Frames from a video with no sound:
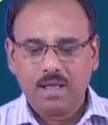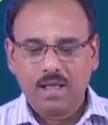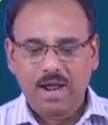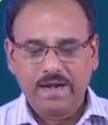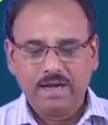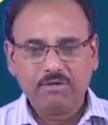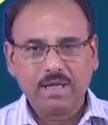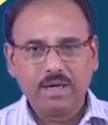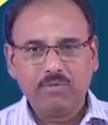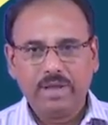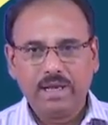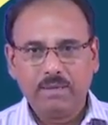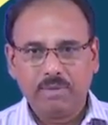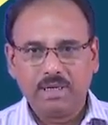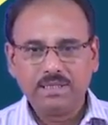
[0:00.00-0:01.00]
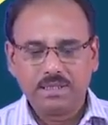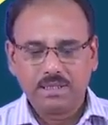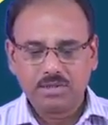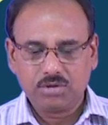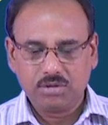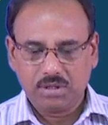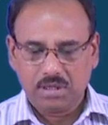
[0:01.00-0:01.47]
And you can well imagine,
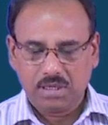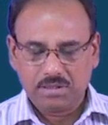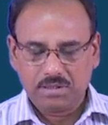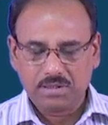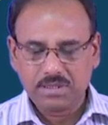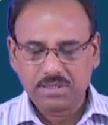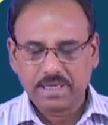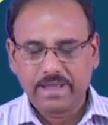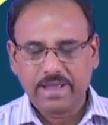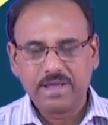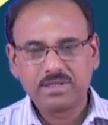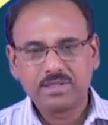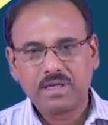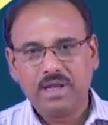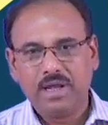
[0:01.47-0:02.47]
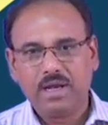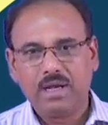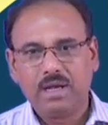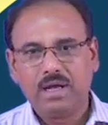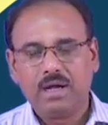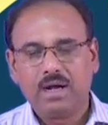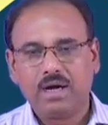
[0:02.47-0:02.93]
so this is the case
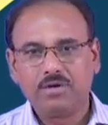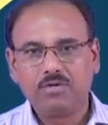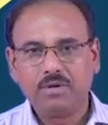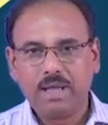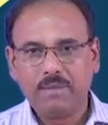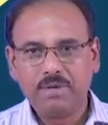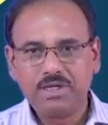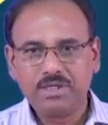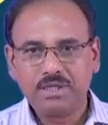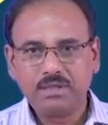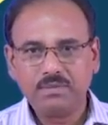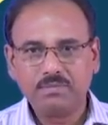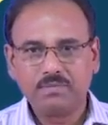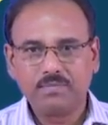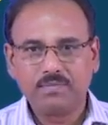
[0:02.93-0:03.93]
in a 2 dimension.